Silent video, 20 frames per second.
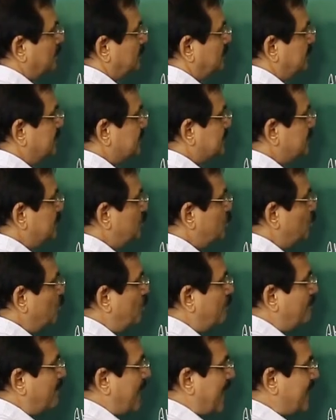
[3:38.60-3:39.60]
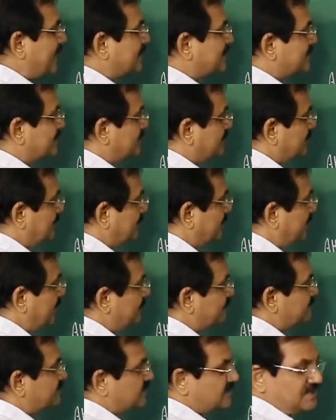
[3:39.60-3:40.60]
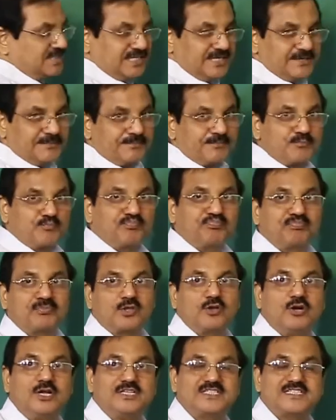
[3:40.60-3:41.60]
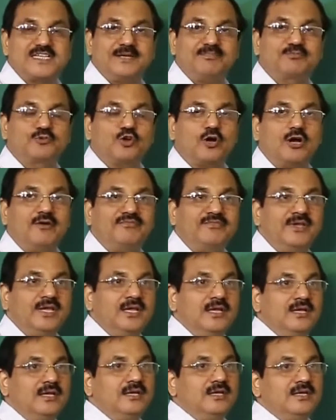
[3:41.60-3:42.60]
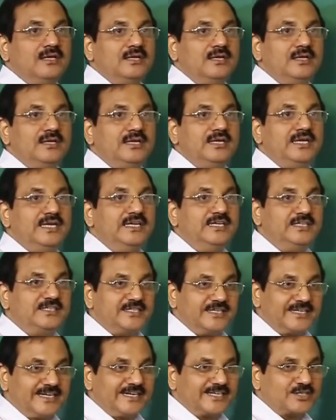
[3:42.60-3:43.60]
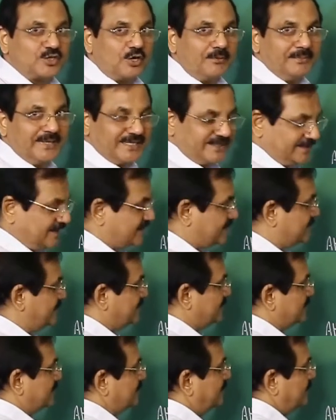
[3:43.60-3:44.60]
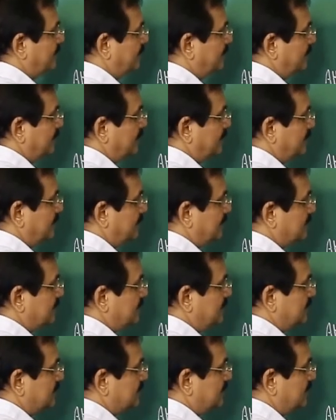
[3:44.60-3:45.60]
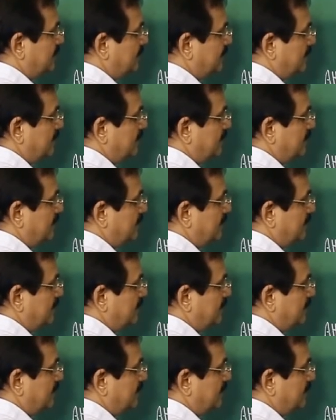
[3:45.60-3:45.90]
This U max gives the concept of interatomic distance. This is